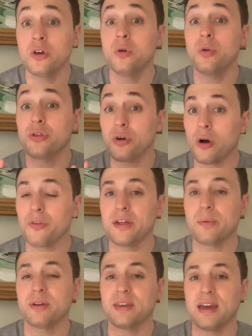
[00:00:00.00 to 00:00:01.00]
who thought
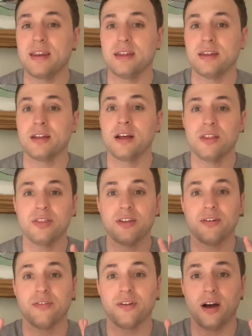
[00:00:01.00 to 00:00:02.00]
they were getting
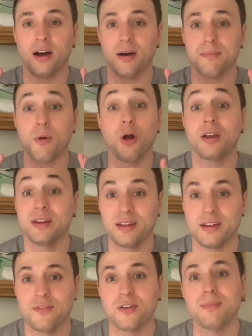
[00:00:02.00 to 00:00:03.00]
the uh,
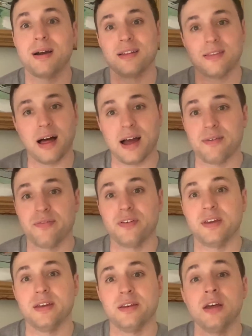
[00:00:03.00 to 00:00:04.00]
marketing from my live
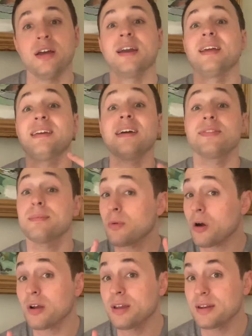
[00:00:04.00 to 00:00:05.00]
feed can get the
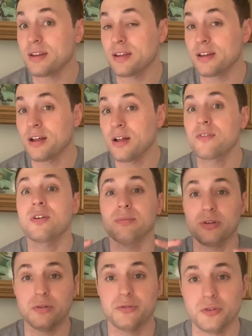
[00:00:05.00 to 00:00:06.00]
marketing from
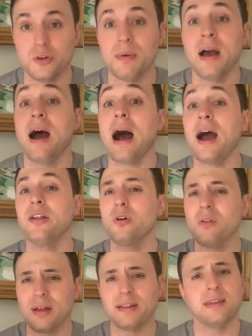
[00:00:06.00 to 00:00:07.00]
YouTube. I
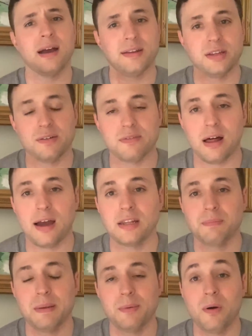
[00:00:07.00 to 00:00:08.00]
don't like the idea of lying
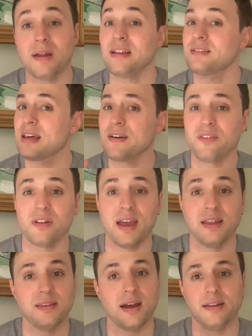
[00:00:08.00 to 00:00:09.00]
to people, and I definitely hate the